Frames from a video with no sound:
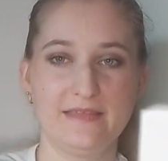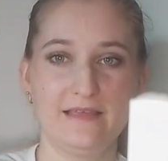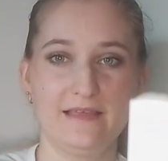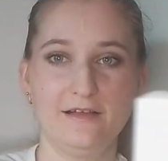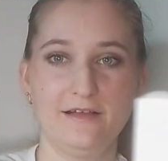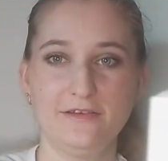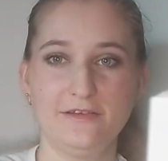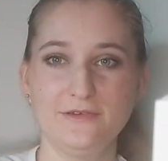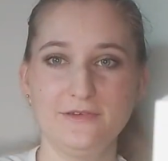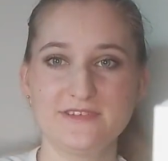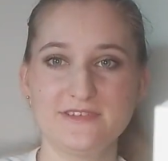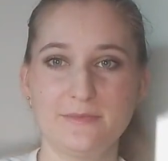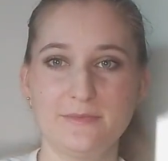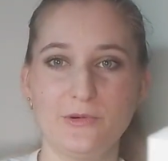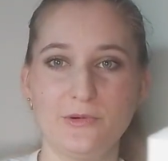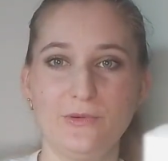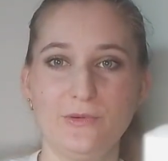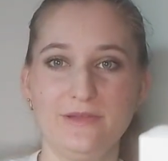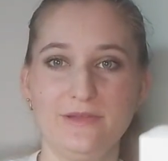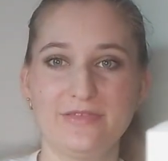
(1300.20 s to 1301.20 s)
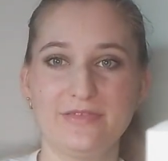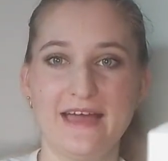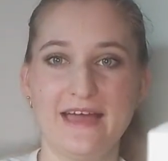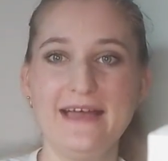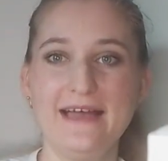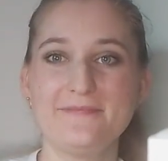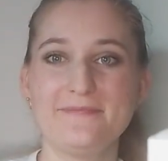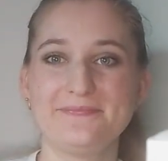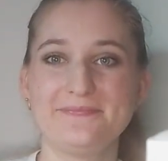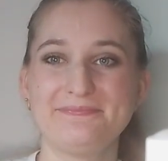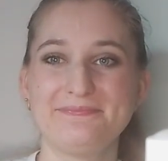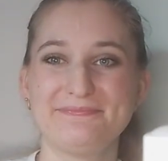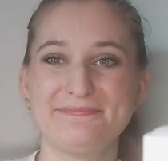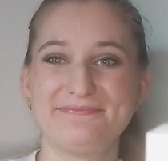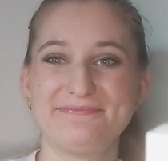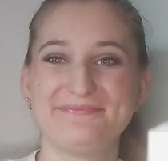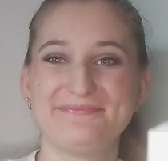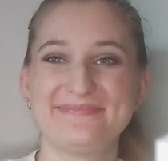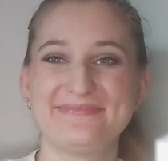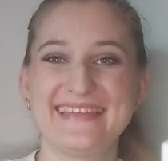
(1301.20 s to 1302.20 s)
I'll use up all of that.
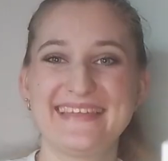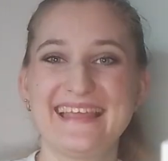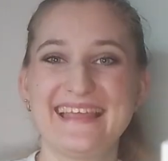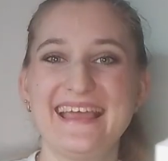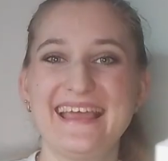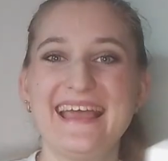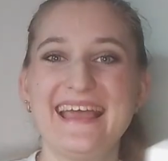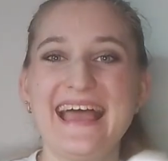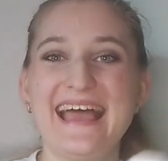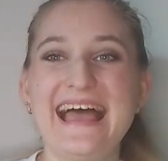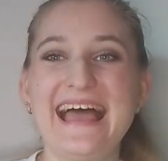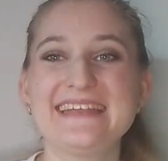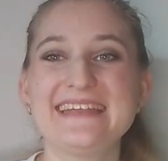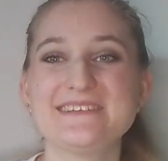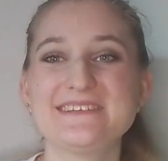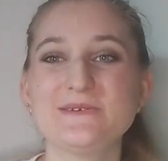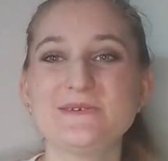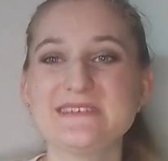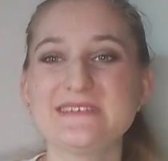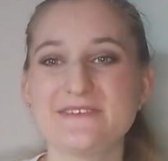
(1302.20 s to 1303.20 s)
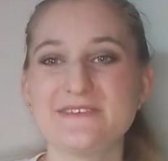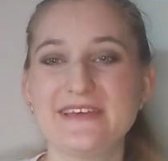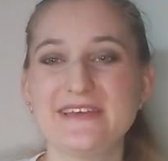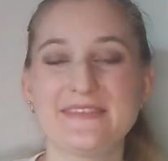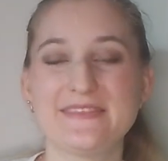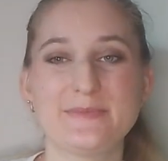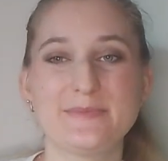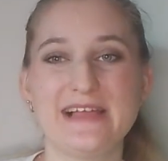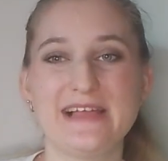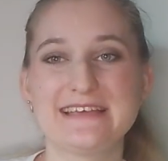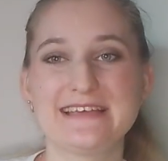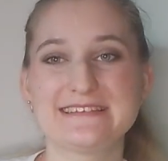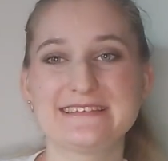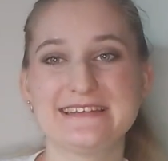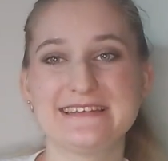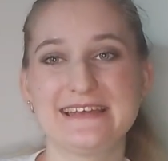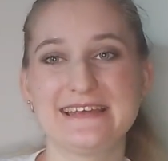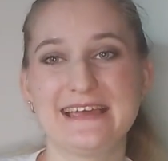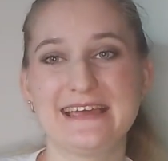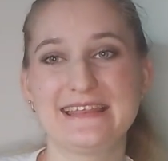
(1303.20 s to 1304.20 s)
And as soon as I've hit the
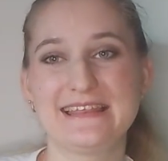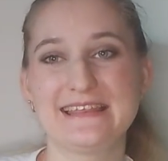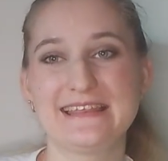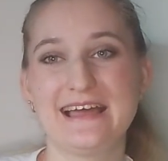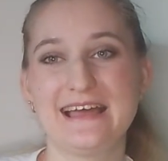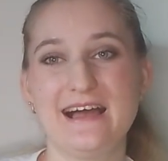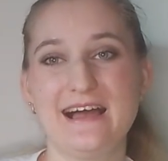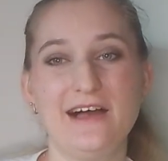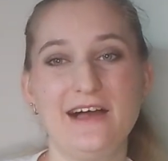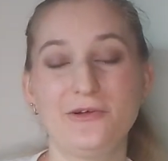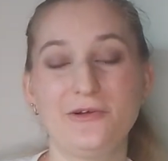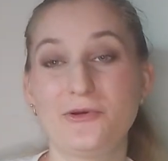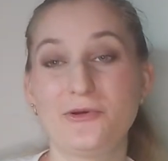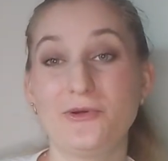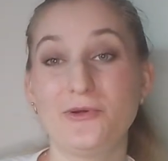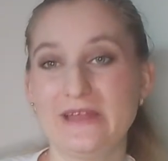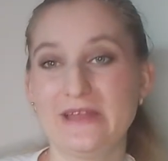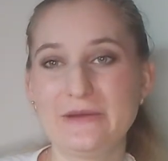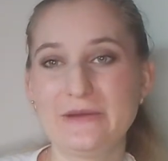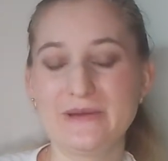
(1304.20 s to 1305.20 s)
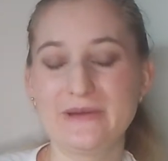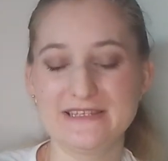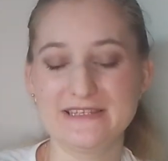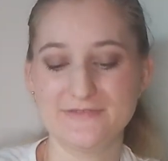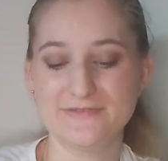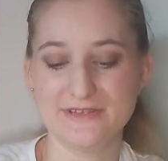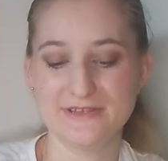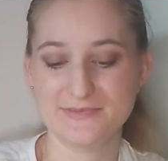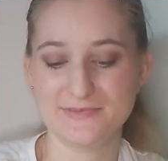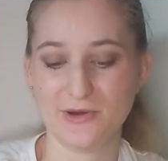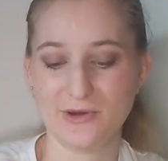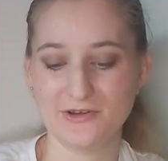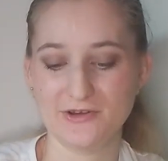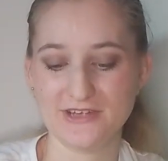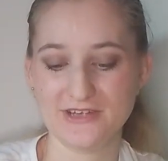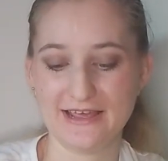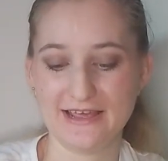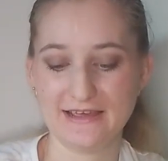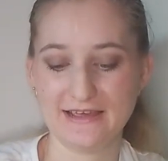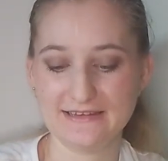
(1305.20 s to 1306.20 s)
plastic, I'll call it quits for this
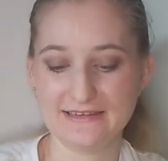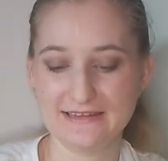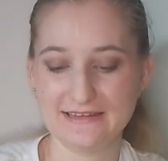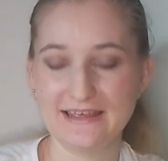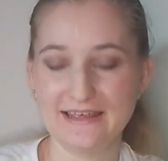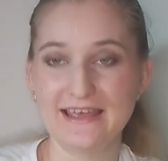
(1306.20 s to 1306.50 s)
project.